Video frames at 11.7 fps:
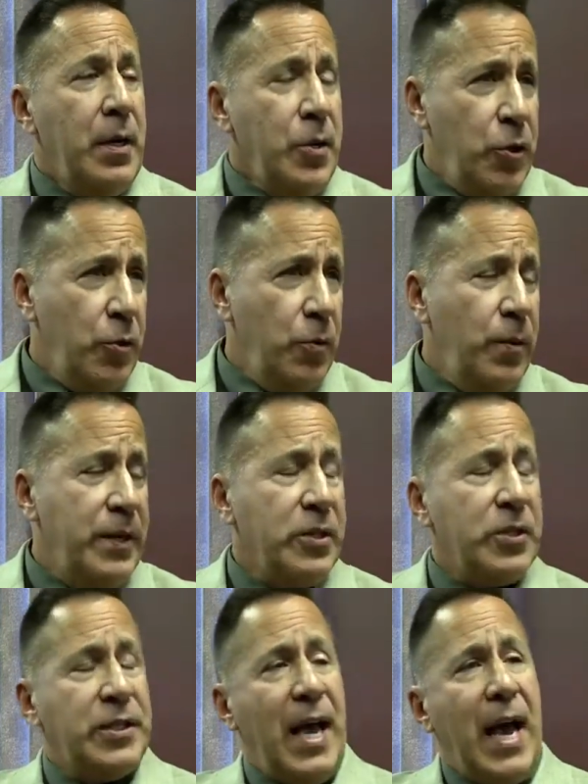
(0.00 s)
You and the
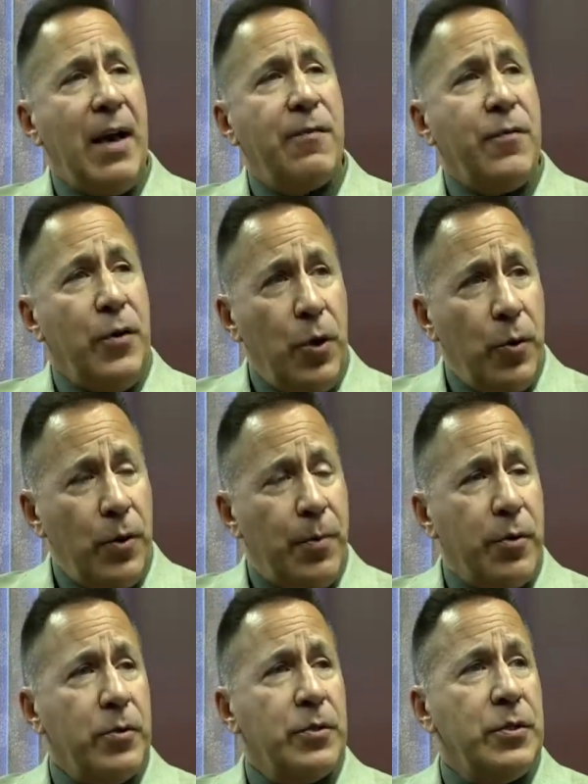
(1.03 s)
staff know the
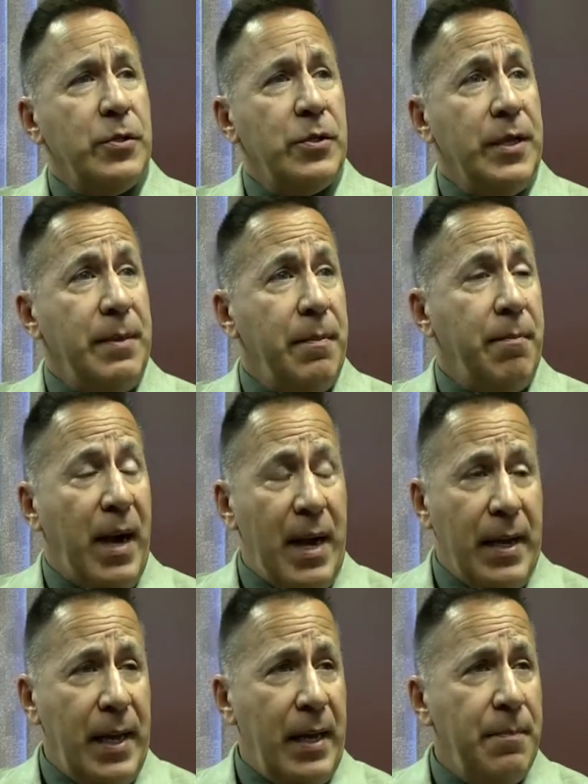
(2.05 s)
persons by
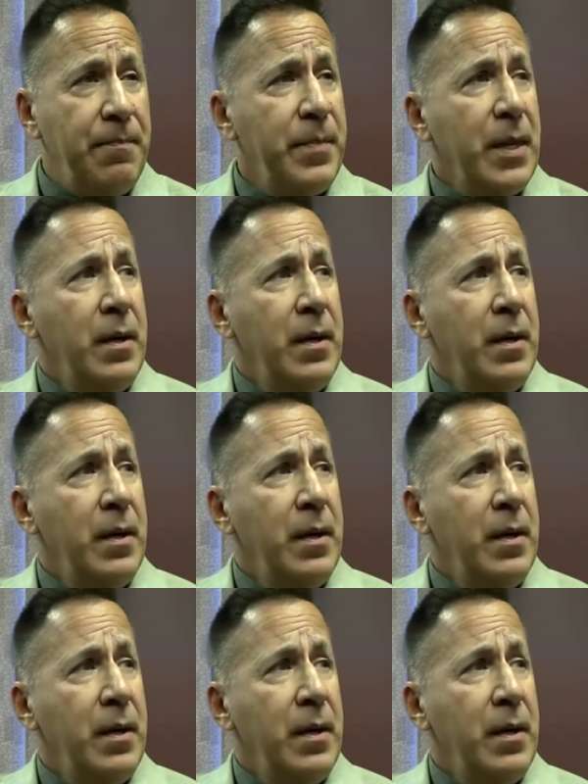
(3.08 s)
name.